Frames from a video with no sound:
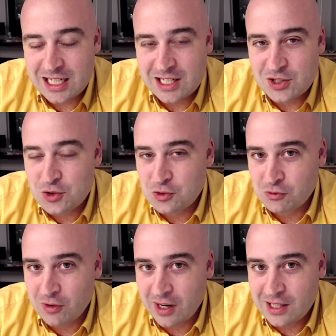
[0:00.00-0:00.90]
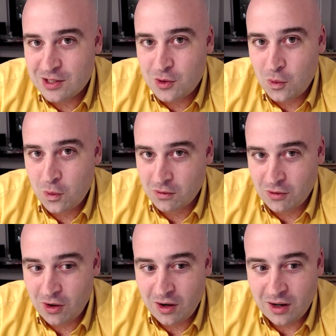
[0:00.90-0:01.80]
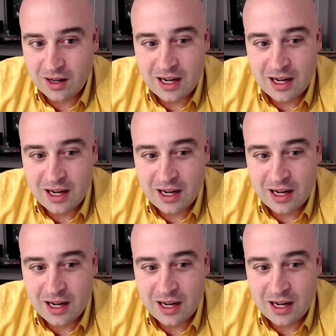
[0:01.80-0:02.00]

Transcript: is right or wrong.